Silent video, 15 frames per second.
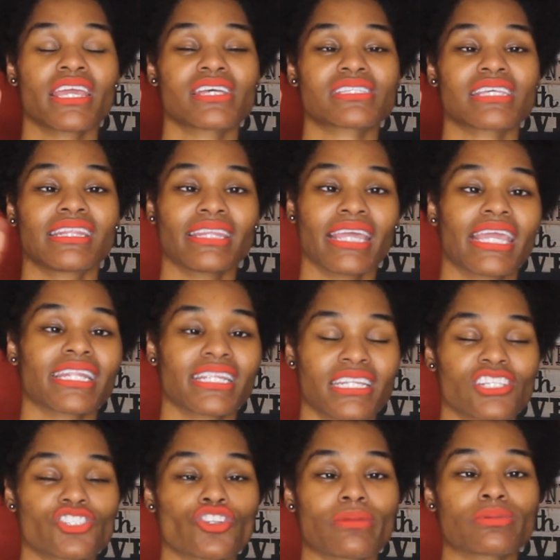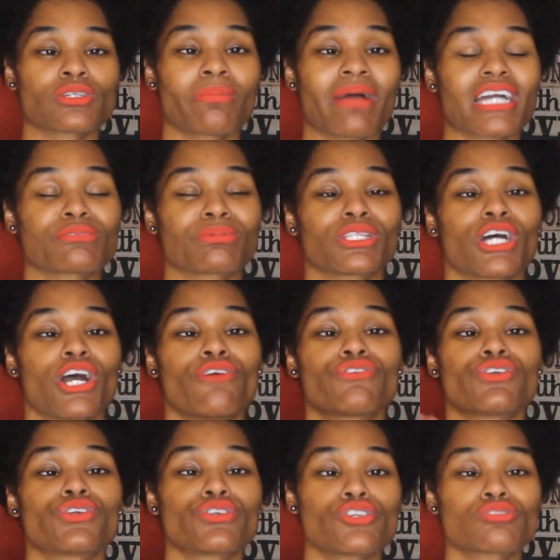is a link in the description box
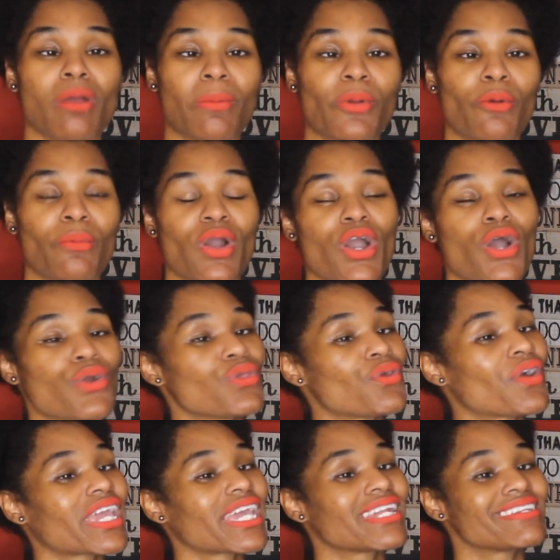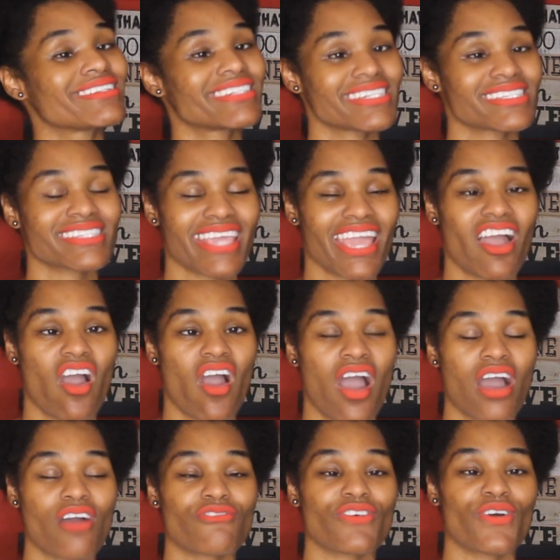below. If you use my promo code, you'll get a
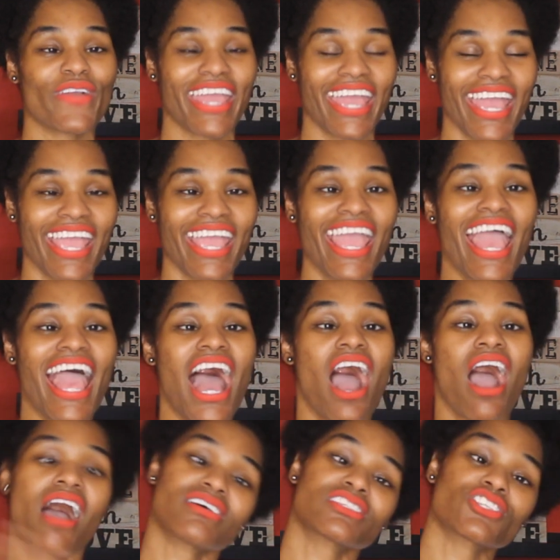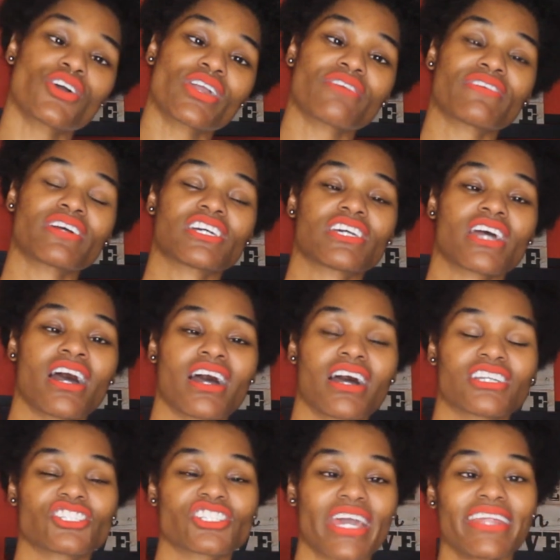discount off, okay? Also, give a,
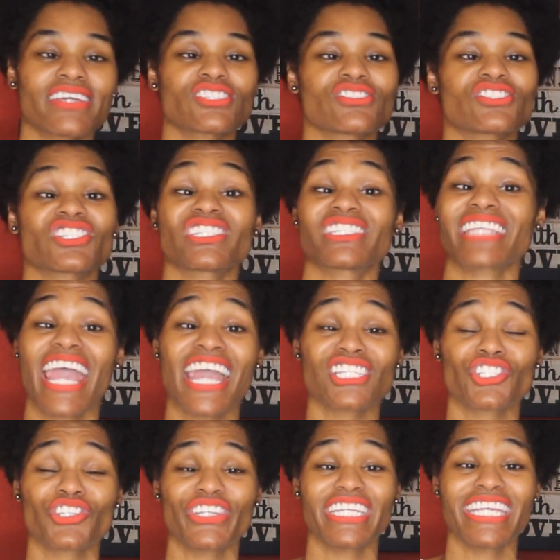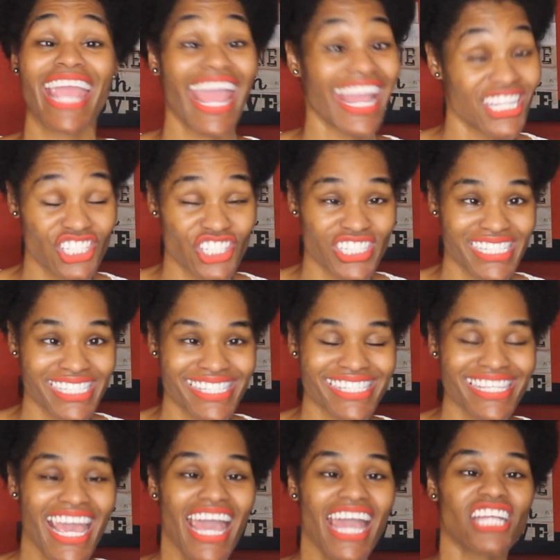a shout out to Shazazz
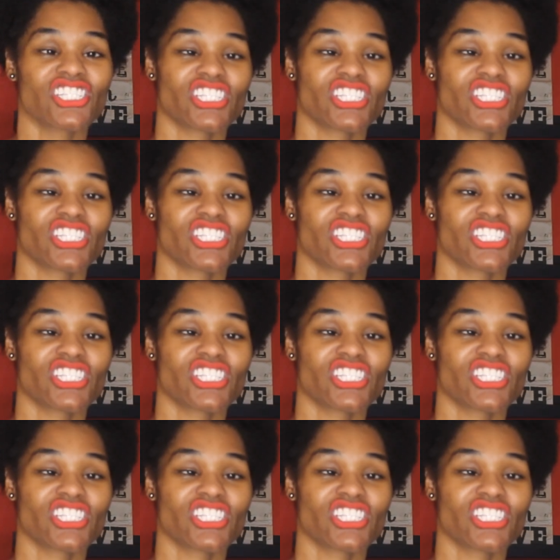Creations.